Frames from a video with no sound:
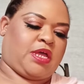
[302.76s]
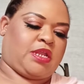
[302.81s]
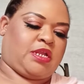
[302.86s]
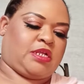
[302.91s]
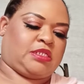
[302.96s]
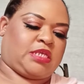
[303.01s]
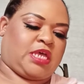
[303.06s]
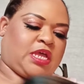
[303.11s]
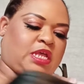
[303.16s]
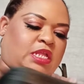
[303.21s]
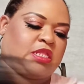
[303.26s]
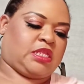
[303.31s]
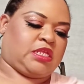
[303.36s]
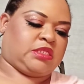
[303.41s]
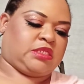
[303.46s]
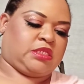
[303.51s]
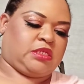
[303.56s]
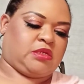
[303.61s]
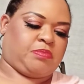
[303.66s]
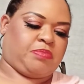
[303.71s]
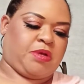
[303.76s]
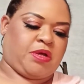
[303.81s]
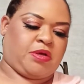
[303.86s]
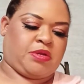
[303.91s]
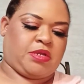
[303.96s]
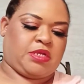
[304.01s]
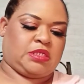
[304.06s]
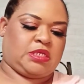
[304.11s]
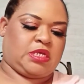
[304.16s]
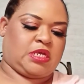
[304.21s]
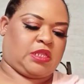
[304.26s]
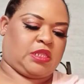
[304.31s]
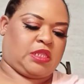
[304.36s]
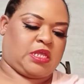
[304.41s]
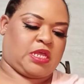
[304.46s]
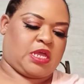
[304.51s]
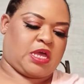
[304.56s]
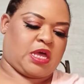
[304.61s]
take this little ponytail thing